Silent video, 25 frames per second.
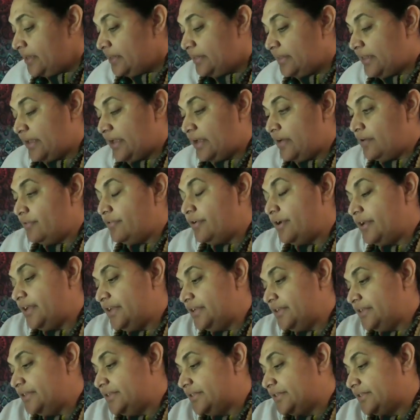there
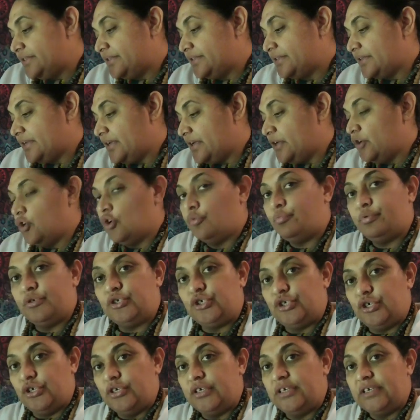is an
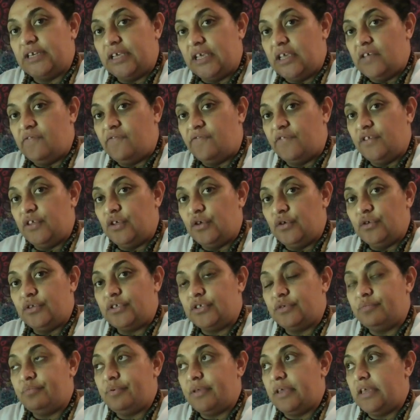opportunity for you
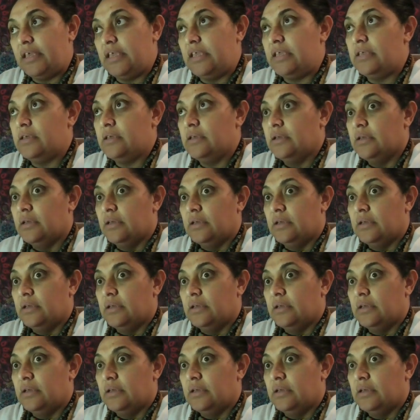to be